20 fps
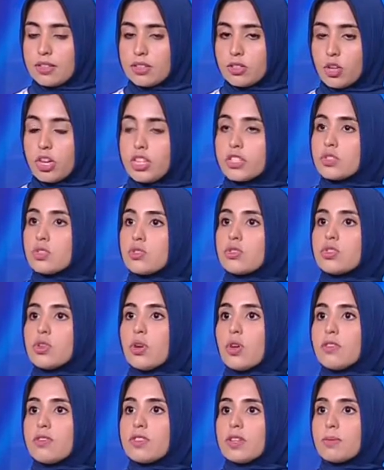try to
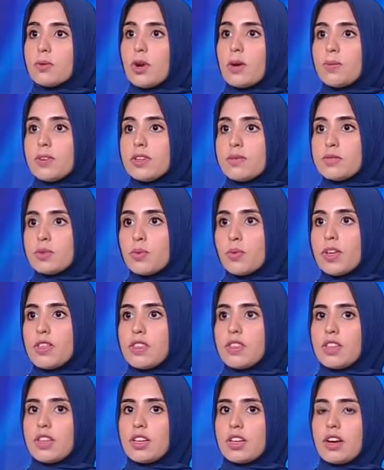solve the problems
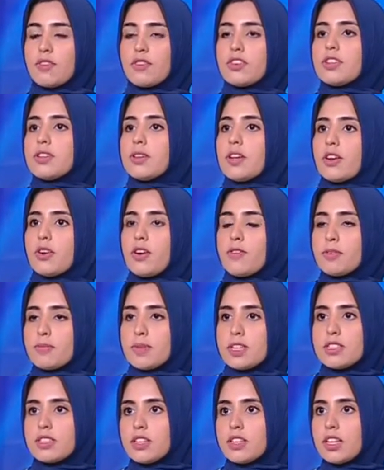with the
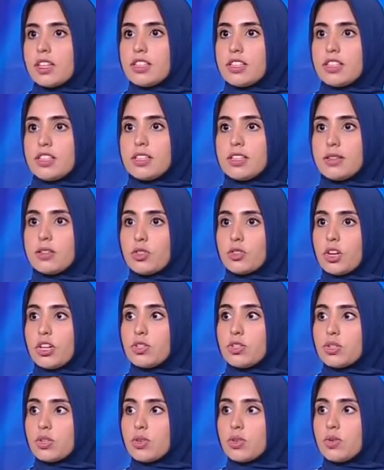government and
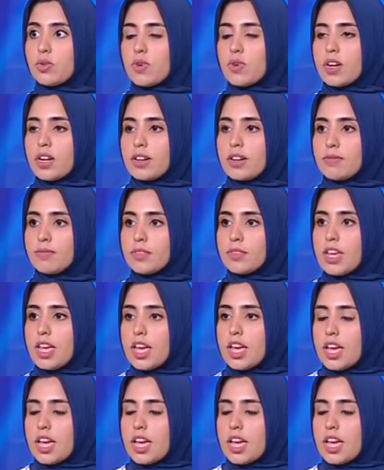try to